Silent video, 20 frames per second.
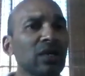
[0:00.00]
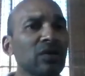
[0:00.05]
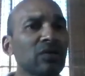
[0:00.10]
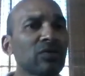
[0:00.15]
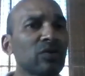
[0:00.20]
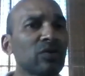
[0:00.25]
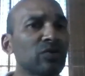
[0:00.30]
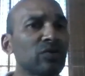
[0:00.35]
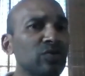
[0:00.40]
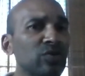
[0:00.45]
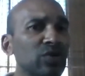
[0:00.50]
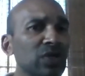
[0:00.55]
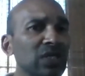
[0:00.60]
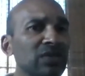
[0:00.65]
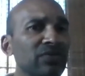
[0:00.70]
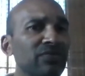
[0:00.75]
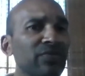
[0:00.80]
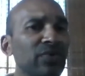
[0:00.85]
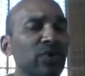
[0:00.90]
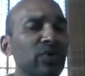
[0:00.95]
the
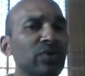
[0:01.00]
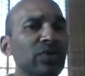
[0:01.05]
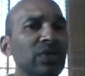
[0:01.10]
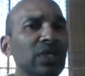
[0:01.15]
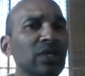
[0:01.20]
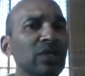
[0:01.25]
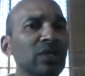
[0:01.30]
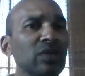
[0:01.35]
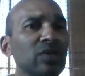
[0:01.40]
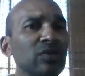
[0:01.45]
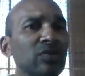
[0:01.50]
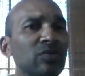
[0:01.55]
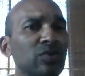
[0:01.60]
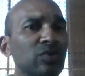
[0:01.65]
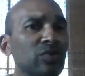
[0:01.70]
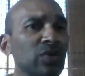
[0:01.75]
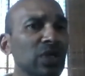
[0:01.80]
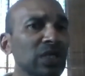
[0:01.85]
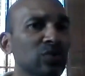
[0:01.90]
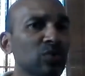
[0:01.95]
Rodrigues Fodil,
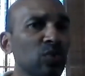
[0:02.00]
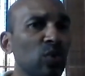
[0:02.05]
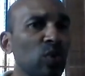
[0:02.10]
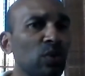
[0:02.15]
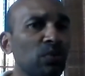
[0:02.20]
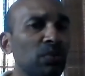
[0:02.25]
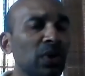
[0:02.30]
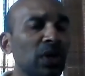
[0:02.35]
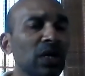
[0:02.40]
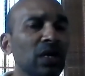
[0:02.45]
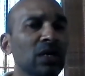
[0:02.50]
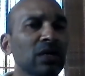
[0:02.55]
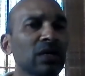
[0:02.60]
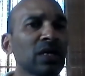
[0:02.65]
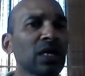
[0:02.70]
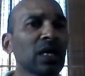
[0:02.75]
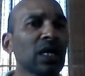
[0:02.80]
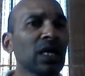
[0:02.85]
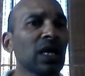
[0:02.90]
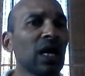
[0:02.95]
Rodrigues Warbler.
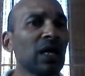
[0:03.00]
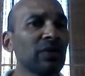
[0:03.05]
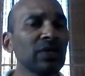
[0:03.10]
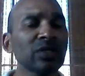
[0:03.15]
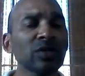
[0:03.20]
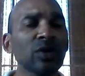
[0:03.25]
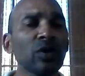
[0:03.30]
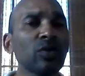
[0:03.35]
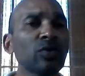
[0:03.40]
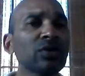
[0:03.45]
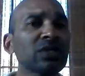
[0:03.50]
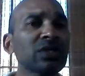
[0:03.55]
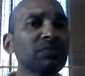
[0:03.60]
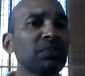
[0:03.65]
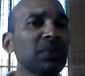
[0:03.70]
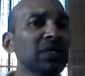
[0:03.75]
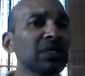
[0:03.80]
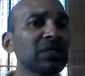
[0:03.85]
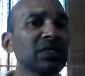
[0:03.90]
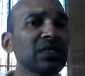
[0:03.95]
And these are all the
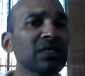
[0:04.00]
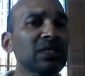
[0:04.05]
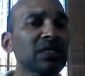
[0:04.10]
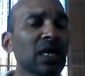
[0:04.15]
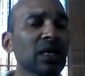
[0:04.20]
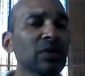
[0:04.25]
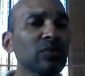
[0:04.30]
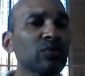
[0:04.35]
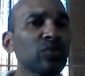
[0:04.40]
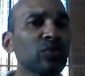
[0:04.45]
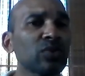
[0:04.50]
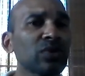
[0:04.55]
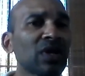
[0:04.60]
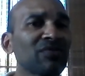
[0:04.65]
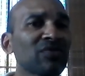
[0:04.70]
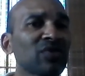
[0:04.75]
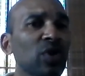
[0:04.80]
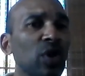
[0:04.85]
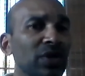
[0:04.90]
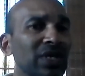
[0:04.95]
species that would
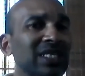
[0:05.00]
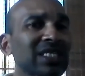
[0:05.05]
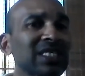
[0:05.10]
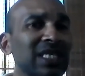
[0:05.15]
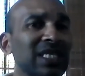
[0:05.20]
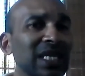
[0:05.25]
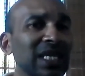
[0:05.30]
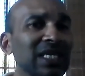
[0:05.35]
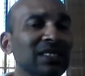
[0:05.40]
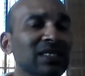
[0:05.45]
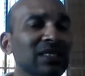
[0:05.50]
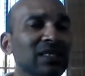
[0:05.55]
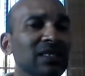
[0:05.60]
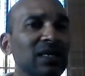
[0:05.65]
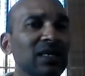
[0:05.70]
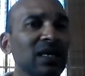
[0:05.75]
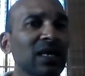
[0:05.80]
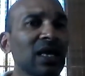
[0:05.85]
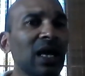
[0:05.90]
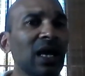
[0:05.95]
have gone extinct
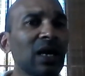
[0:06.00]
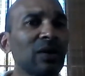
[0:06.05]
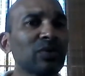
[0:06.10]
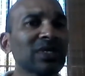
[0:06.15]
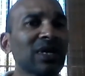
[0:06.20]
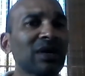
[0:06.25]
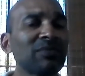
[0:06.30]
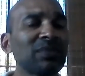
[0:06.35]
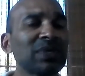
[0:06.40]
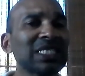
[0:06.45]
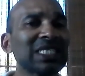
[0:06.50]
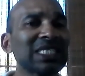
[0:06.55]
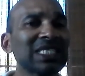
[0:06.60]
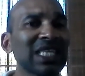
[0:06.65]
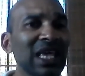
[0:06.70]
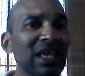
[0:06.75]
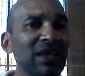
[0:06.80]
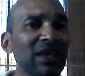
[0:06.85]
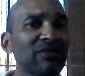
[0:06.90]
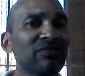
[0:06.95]
and which have been
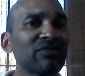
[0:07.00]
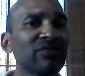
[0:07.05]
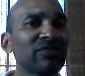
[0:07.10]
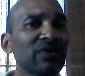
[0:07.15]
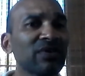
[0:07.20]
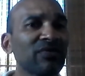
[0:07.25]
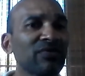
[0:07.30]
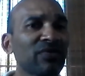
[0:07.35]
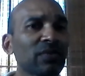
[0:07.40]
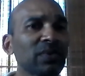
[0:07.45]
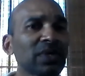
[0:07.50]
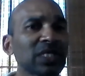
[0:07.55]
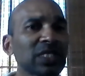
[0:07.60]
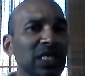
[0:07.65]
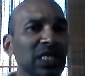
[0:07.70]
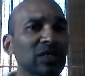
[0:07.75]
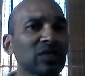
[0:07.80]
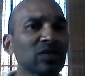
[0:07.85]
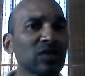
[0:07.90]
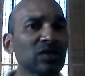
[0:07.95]
saved from
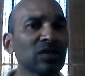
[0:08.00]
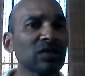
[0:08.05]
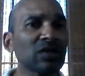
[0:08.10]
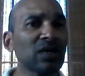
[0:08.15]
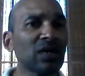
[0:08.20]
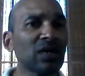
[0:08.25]
extinction